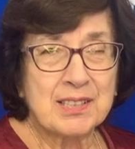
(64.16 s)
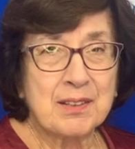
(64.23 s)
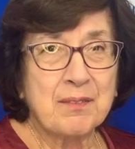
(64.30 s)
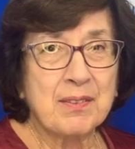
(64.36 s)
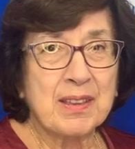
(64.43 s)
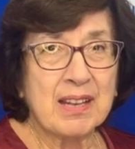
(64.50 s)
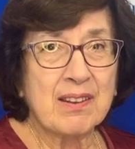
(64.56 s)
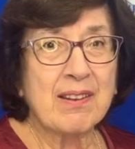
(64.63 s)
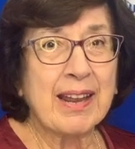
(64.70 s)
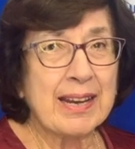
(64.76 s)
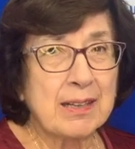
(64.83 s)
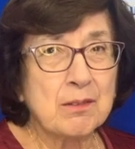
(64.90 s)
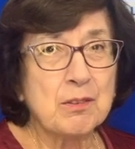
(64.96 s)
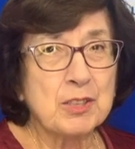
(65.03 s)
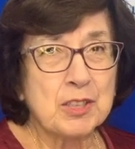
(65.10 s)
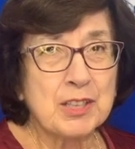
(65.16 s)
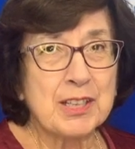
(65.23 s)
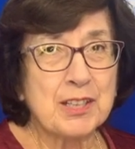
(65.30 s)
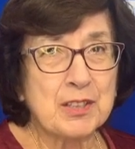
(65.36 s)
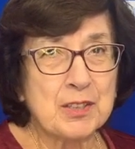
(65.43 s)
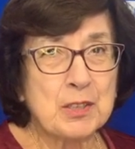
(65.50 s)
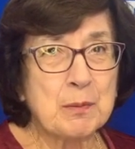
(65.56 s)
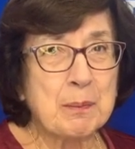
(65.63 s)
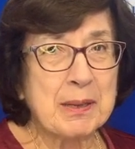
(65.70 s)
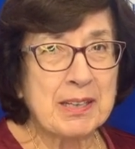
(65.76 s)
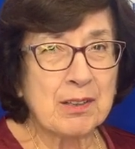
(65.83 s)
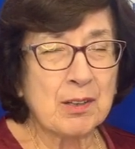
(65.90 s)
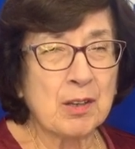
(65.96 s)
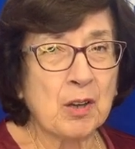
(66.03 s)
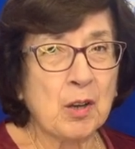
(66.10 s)
of the language that you speak
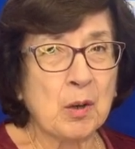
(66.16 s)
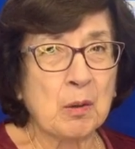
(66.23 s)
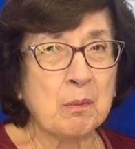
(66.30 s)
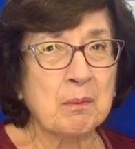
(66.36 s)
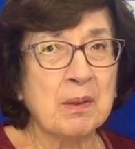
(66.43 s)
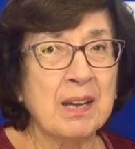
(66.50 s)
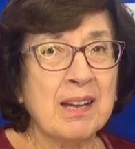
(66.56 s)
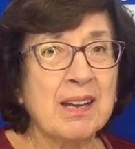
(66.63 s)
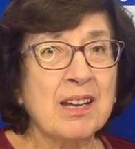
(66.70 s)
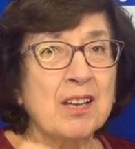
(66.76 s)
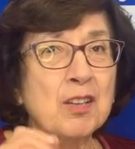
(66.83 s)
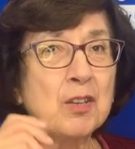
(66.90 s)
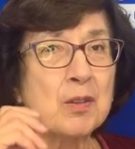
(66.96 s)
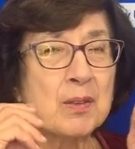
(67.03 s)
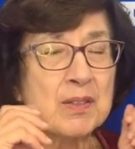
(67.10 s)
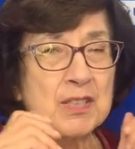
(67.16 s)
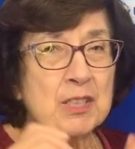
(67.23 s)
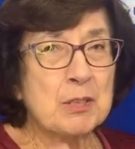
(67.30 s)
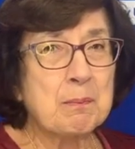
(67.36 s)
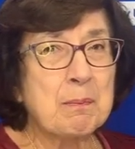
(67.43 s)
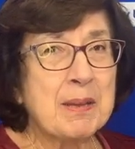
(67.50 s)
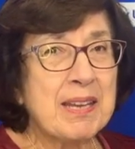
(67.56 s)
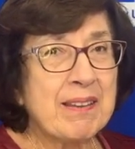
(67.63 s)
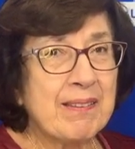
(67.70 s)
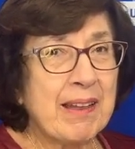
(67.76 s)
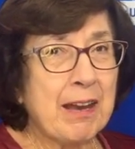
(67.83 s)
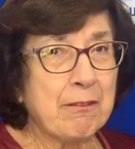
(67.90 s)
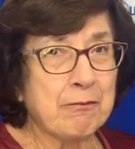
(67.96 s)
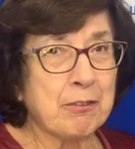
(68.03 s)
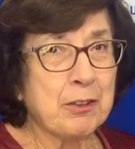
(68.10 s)
at home, you can speak
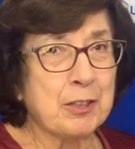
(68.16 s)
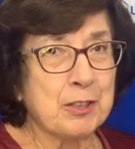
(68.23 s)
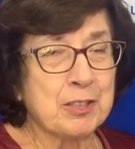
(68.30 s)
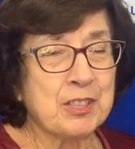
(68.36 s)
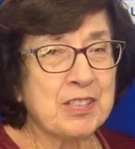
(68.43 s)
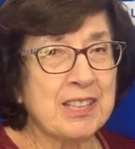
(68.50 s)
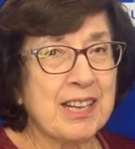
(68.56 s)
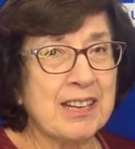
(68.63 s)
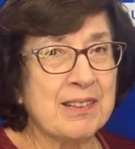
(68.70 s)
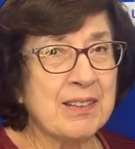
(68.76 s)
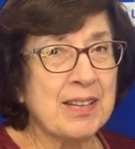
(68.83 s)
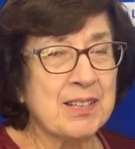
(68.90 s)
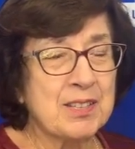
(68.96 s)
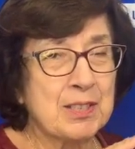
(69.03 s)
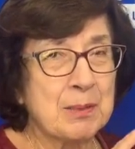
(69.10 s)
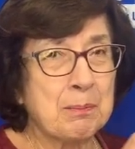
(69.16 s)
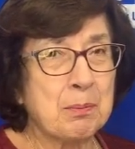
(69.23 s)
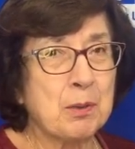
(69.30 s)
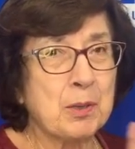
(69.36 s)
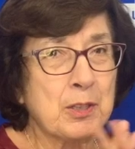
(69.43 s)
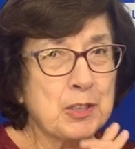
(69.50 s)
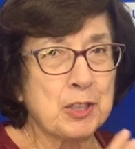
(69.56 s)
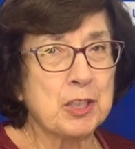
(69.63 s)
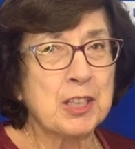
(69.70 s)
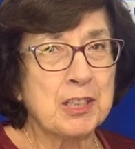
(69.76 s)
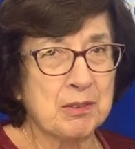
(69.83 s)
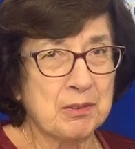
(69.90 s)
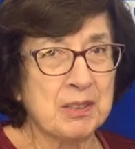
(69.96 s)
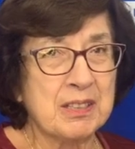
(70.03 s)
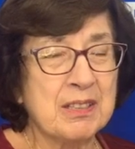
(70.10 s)
that first and then support
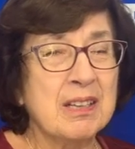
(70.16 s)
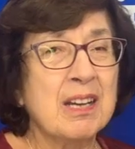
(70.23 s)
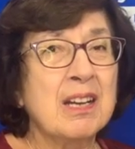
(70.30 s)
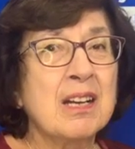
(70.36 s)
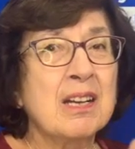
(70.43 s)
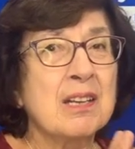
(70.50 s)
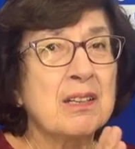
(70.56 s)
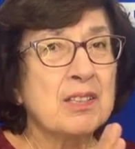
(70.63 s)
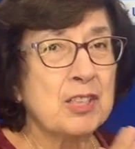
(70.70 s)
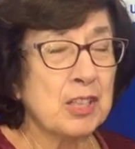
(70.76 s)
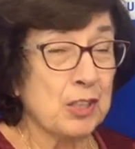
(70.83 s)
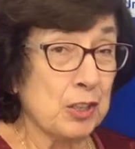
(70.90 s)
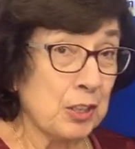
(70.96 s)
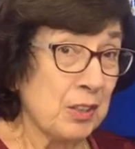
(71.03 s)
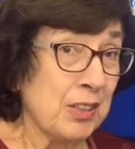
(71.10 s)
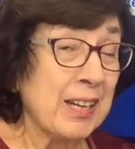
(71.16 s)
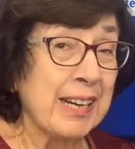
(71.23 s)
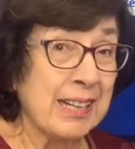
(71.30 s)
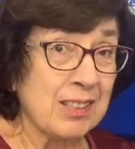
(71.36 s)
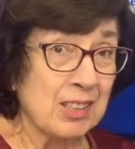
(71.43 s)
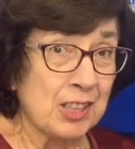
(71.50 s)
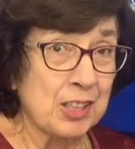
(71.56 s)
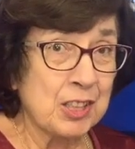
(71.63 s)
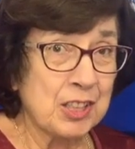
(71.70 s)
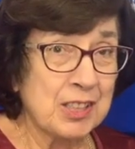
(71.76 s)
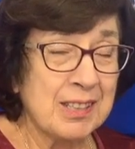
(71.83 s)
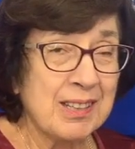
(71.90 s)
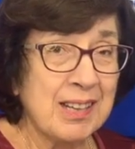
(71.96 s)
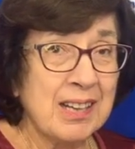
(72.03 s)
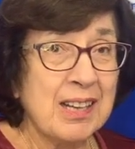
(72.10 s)
children to learn English.
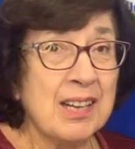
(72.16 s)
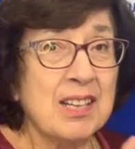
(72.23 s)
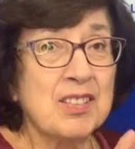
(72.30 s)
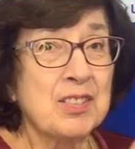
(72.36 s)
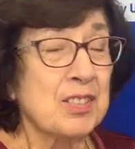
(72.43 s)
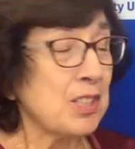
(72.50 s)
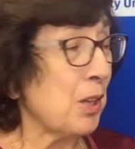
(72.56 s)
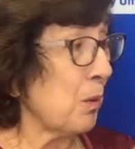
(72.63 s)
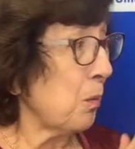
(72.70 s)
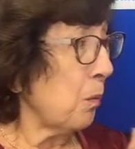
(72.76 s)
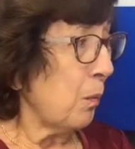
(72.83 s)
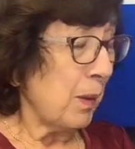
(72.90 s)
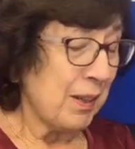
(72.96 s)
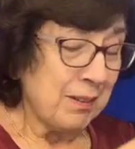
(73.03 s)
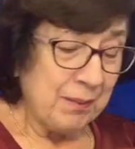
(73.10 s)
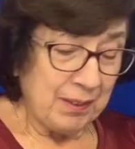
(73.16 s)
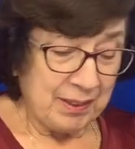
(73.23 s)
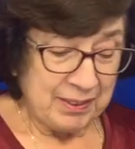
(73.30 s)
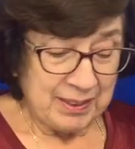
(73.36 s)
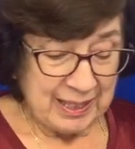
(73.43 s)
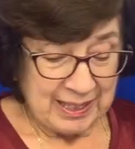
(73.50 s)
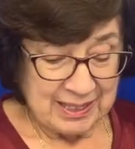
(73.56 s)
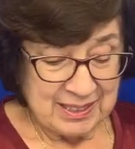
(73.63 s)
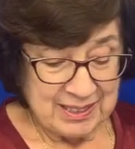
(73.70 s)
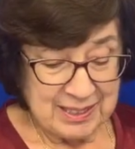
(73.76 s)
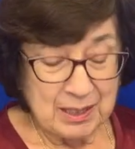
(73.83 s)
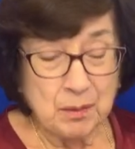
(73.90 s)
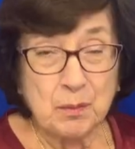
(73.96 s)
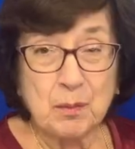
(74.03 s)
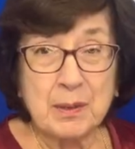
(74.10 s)
So one of the things
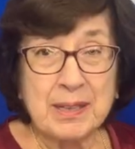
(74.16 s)
that